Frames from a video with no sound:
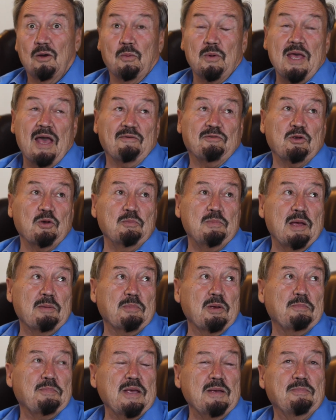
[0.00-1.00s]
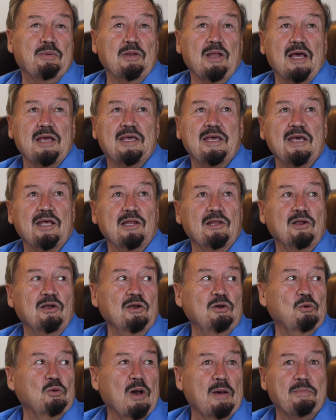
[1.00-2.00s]
We have to remember people like Hitler
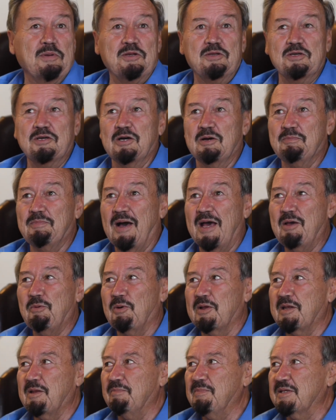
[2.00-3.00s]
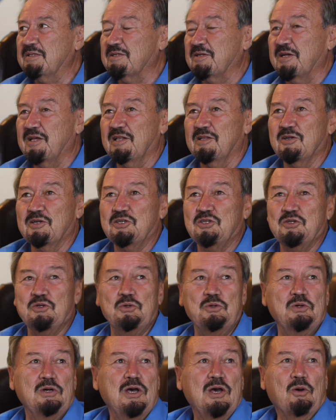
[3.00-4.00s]
who happened to come by. What did Mr. Hitler
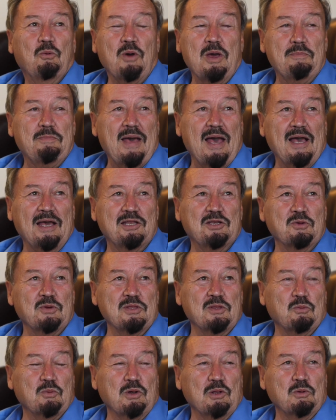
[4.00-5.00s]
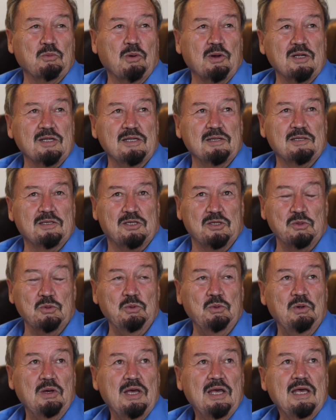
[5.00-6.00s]
do way back during the World War II?
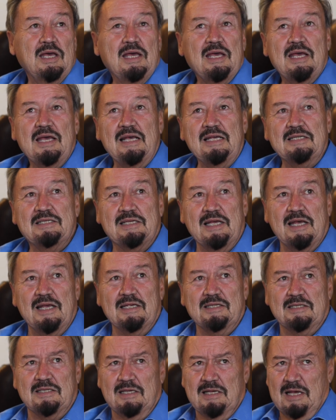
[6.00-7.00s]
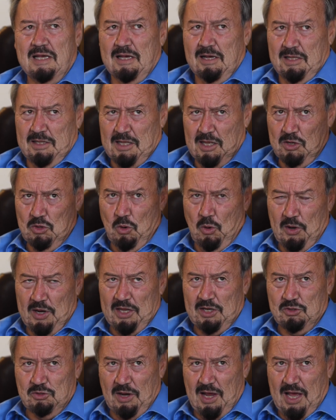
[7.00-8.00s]
He says, the
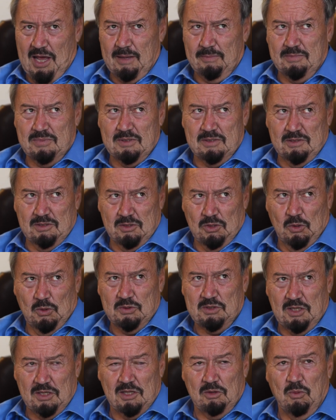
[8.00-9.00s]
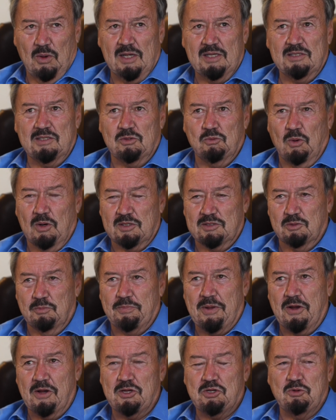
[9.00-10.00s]
Nordic tribes, those are the ones who are
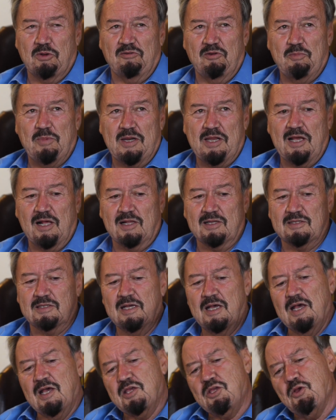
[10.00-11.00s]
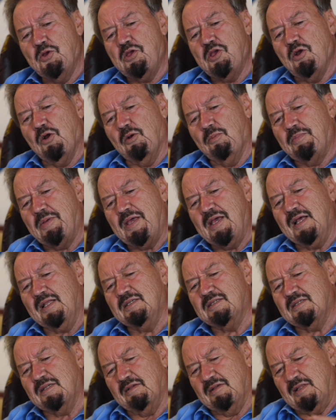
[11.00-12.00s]
superior to everybody else. You
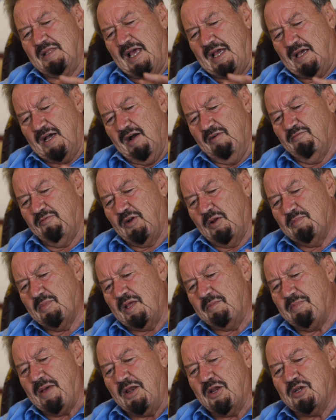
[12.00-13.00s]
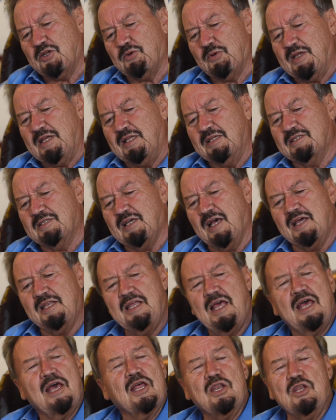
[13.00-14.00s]
Europeans that come from the Mediterranean side,
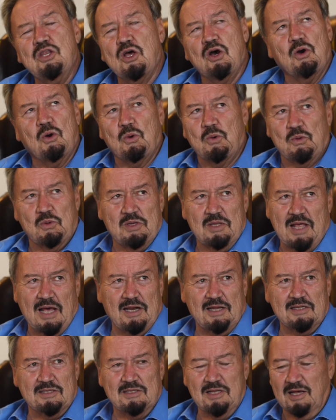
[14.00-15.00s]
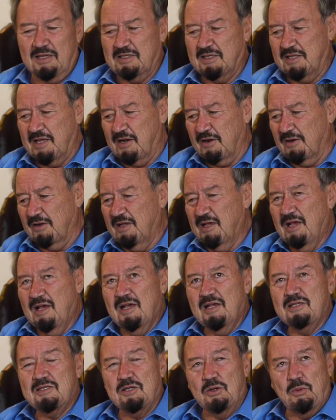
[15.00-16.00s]
no, that is not there.
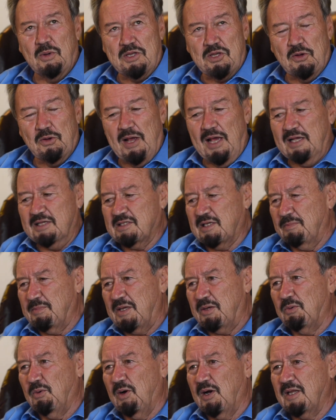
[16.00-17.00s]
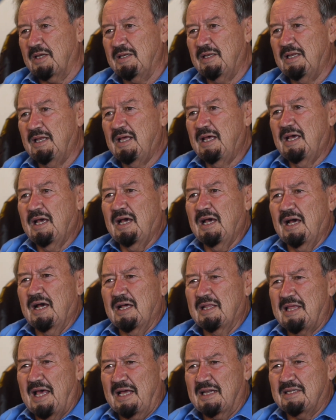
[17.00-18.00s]
So when you're asking me, Juan,
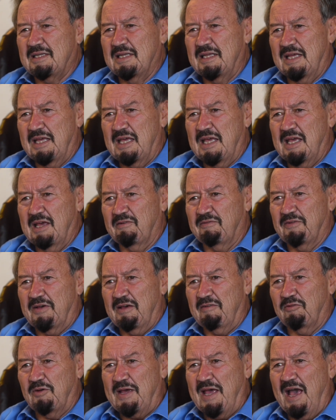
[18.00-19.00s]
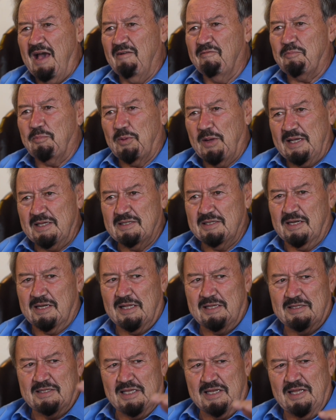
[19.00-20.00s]
that if, if we have
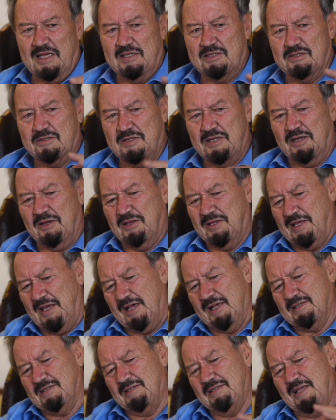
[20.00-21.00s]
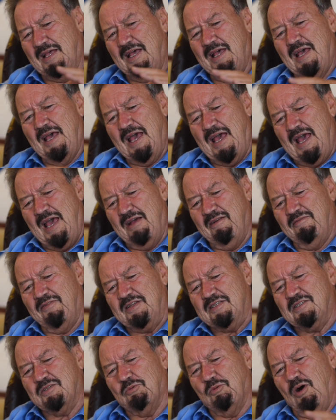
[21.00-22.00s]
presidents in history, yes, every
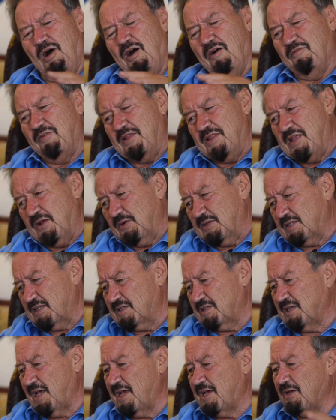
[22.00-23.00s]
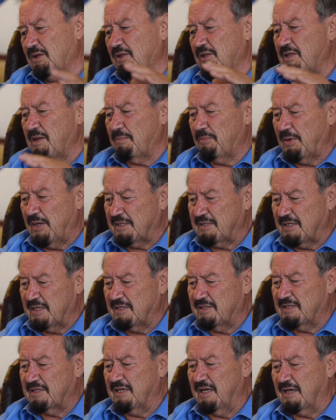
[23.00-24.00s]
so often there is a cycle, the
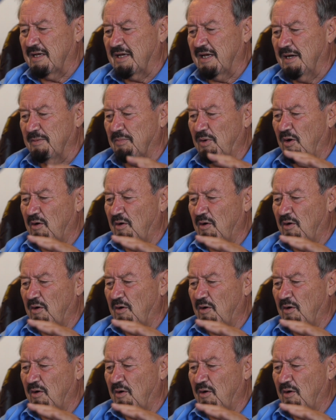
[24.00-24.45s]
presidents uh, come